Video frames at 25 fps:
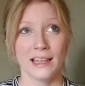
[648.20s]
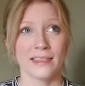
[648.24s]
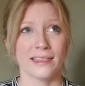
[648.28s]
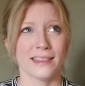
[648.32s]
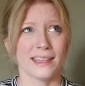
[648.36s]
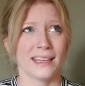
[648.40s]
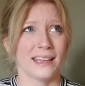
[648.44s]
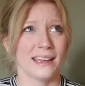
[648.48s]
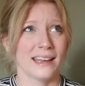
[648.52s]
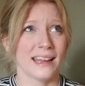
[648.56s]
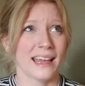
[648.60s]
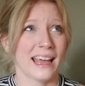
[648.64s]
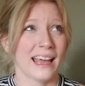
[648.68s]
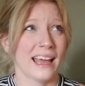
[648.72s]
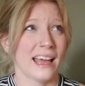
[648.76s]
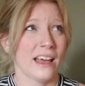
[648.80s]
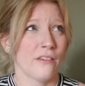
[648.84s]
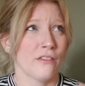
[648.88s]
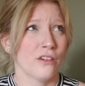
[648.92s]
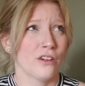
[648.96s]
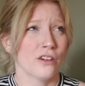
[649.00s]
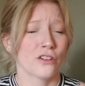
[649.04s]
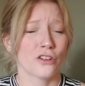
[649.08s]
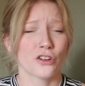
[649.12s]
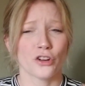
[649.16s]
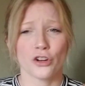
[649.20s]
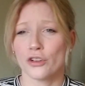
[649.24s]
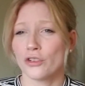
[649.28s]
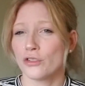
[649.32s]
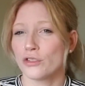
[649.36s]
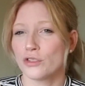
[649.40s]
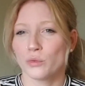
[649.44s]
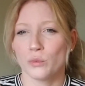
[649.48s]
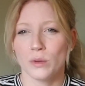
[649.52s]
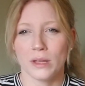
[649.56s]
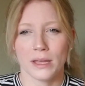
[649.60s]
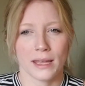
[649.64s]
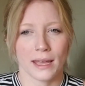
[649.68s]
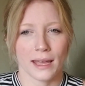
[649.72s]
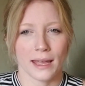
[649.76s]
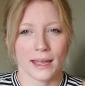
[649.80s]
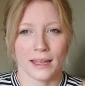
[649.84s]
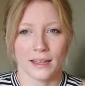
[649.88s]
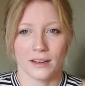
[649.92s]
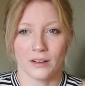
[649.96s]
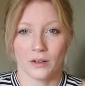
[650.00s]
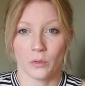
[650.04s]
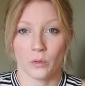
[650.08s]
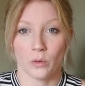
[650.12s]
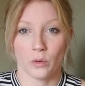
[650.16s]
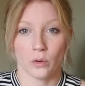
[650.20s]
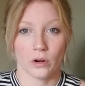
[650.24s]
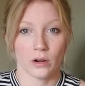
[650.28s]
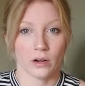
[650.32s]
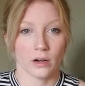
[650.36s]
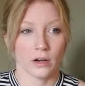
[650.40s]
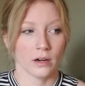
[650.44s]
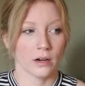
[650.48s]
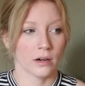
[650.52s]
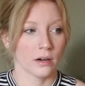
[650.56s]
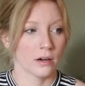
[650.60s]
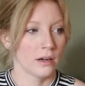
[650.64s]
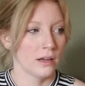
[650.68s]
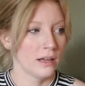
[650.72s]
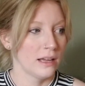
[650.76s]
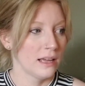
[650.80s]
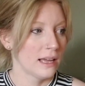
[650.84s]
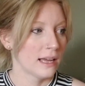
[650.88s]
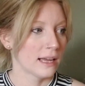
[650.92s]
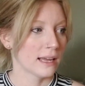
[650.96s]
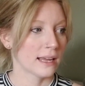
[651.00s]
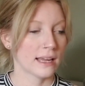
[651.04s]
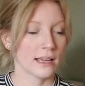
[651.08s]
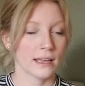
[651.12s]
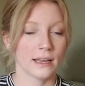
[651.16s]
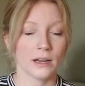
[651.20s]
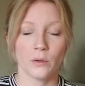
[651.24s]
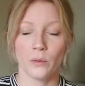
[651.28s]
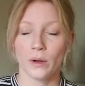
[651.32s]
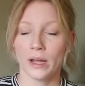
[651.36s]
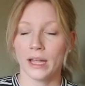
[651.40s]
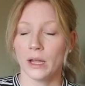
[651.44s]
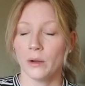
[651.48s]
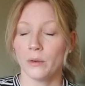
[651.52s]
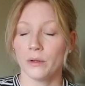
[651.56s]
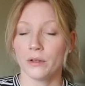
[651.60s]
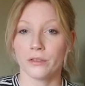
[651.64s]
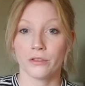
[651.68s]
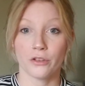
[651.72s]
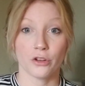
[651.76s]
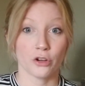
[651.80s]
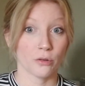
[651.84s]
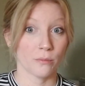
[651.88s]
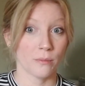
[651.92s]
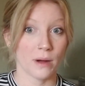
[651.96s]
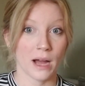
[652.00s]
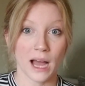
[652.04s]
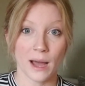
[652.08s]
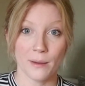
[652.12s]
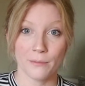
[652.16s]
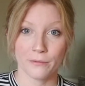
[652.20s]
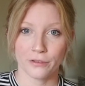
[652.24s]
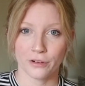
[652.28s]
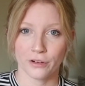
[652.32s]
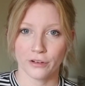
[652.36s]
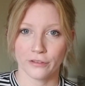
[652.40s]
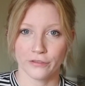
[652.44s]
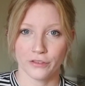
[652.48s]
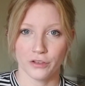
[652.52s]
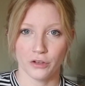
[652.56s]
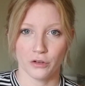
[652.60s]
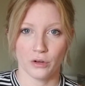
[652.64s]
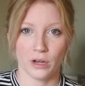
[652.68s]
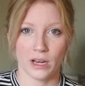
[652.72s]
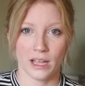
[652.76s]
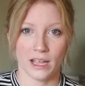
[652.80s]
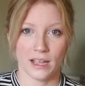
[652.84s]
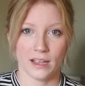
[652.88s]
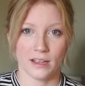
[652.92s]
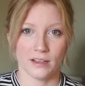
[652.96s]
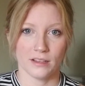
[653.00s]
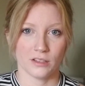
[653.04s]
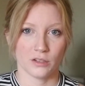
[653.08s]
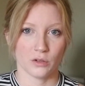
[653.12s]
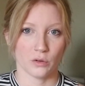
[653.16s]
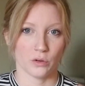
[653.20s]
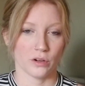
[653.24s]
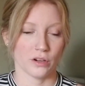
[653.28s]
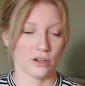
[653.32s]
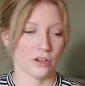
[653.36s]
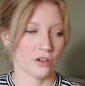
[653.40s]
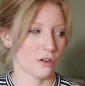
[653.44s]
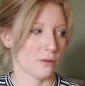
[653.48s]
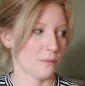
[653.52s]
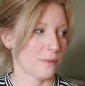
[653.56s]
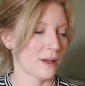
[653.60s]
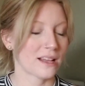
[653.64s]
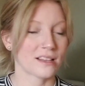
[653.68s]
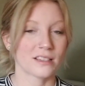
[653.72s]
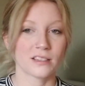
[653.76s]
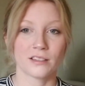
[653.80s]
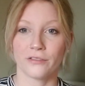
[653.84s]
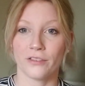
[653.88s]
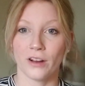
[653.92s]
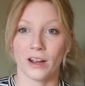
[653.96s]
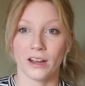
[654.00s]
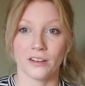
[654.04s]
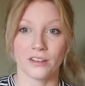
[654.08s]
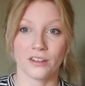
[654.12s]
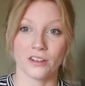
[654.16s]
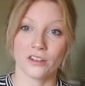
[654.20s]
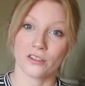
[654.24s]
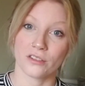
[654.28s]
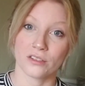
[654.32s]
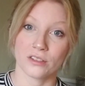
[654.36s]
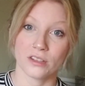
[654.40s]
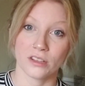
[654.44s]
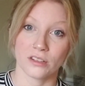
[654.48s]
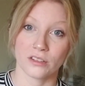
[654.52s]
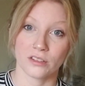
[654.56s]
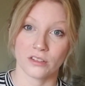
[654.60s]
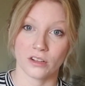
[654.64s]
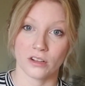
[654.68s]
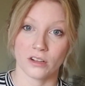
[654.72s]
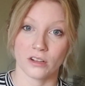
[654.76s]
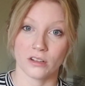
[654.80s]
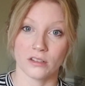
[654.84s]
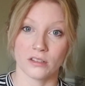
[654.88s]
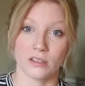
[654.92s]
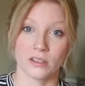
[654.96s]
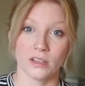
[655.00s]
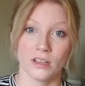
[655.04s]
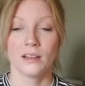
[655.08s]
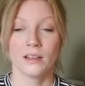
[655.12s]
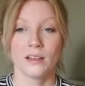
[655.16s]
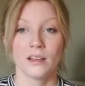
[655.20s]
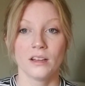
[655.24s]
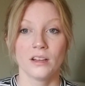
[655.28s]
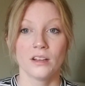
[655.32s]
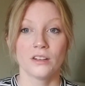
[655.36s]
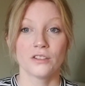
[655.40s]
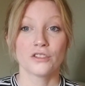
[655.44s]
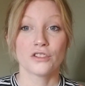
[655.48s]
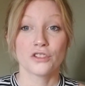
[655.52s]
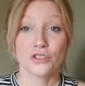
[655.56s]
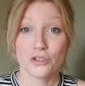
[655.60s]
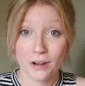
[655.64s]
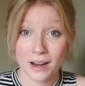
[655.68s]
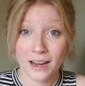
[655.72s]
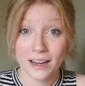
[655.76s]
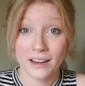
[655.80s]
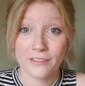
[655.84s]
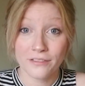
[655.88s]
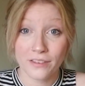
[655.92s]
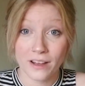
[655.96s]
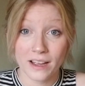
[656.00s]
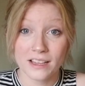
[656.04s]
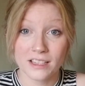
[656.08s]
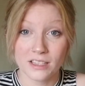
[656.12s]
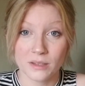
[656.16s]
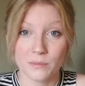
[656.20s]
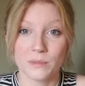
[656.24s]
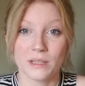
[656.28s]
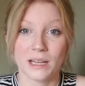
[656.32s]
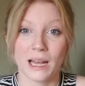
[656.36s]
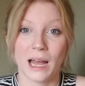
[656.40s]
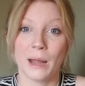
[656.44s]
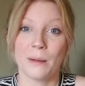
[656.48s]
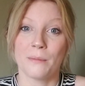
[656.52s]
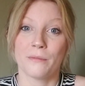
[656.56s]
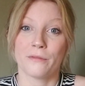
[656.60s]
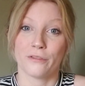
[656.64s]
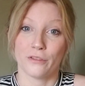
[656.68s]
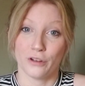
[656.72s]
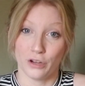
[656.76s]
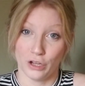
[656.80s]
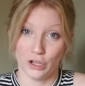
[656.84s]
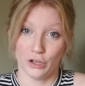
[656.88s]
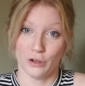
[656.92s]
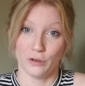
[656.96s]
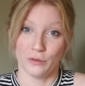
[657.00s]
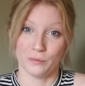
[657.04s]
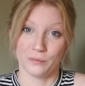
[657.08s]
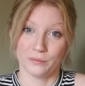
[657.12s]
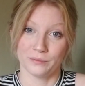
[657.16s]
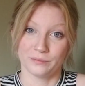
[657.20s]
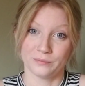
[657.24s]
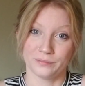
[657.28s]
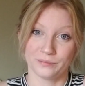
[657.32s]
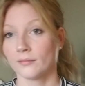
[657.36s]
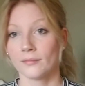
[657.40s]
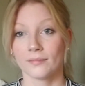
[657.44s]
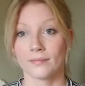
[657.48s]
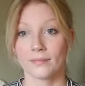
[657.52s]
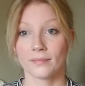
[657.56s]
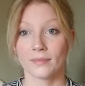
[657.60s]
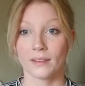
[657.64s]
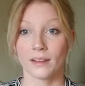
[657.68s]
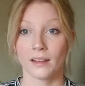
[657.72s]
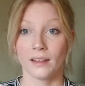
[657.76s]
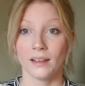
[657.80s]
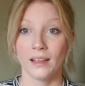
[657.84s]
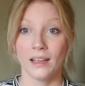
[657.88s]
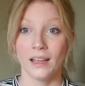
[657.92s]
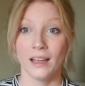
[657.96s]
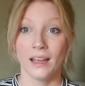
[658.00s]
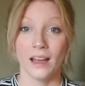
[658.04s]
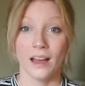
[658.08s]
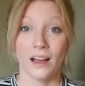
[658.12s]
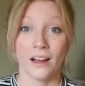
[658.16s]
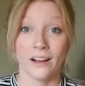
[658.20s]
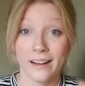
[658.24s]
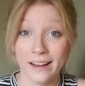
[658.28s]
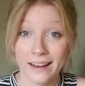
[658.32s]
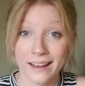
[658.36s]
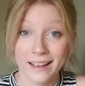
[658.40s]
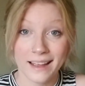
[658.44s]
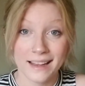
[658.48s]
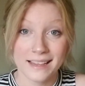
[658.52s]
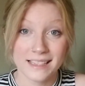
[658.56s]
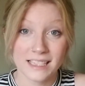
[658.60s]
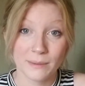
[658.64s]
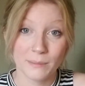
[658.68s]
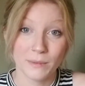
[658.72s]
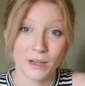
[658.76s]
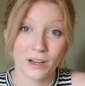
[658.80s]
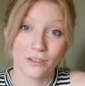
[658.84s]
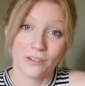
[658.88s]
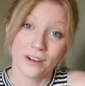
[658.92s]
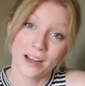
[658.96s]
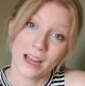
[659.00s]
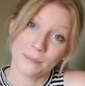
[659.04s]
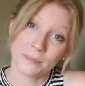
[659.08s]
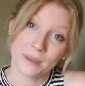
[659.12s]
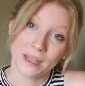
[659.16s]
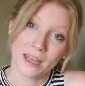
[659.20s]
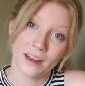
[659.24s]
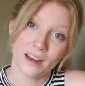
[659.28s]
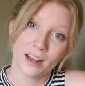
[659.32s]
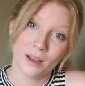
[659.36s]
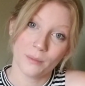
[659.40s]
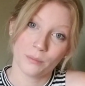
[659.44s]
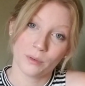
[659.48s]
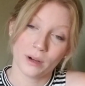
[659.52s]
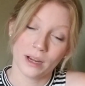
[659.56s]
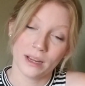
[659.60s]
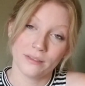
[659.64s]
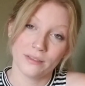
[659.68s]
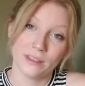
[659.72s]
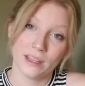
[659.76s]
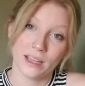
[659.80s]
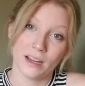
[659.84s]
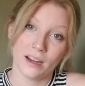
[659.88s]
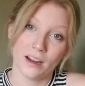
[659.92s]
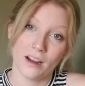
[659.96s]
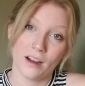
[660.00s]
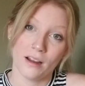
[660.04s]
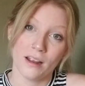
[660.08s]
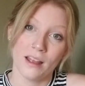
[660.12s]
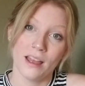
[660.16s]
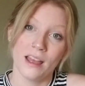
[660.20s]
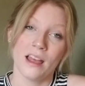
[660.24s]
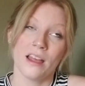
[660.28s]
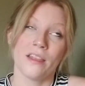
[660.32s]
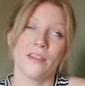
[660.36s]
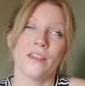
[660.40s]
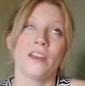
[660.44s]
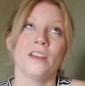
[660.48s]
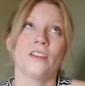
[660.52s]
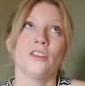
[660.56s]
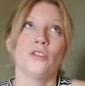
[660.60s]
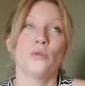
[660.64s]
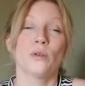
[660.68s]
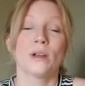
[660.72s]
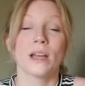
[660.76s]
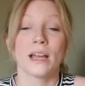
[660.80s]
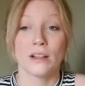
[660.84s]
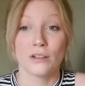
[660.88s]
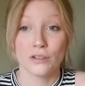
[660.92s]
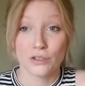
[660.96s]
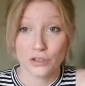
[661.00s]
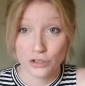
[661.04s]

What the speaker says: then have a girls' weekend or get away with your mom for a few days or your best friend or your sisters. Just try and find some time for you. All right, guys, I'm going to wrap that up right there. Thank you again